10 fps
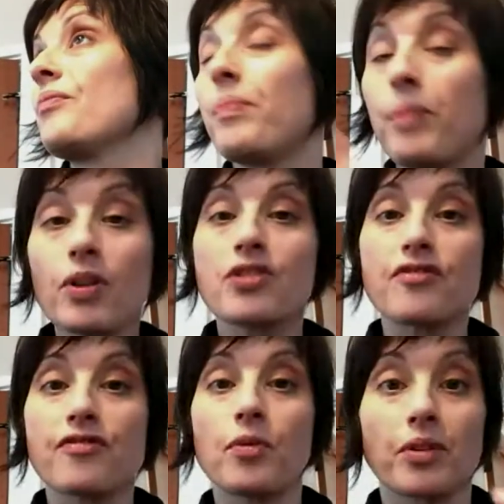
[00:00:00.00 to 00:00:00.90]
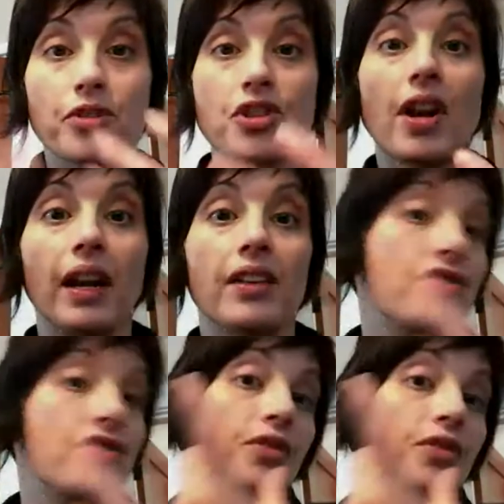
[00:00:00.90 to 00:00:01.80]
push for
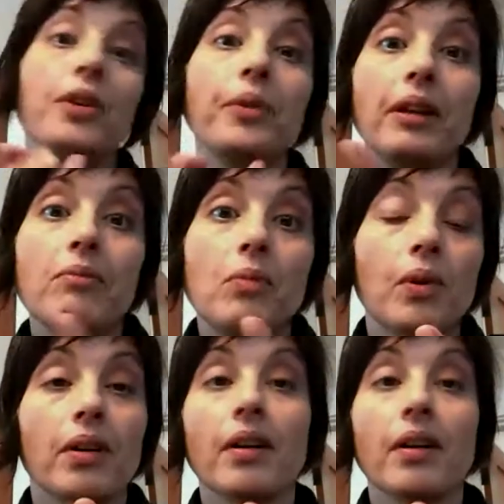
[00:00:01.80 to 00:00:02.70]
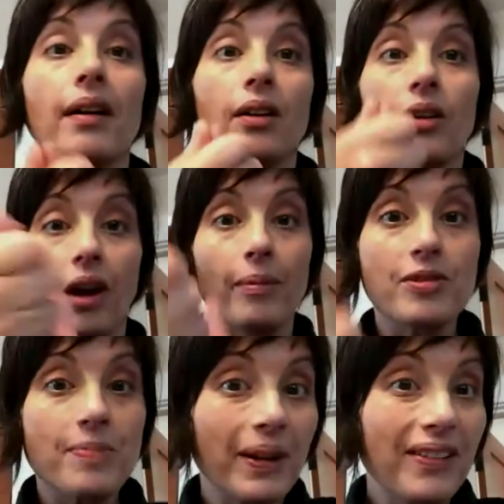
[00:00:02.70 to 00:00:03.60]
change. Do you need more
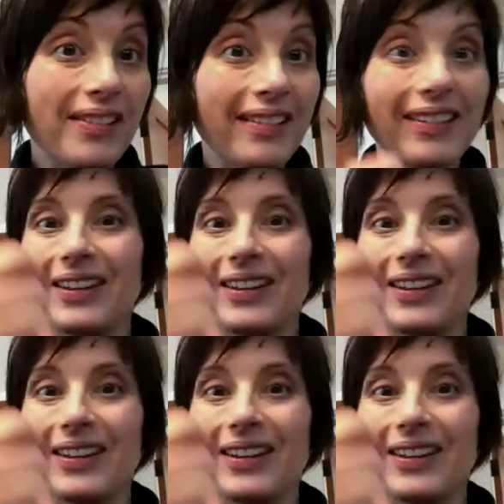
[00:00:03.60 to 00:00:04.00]
garbage pails?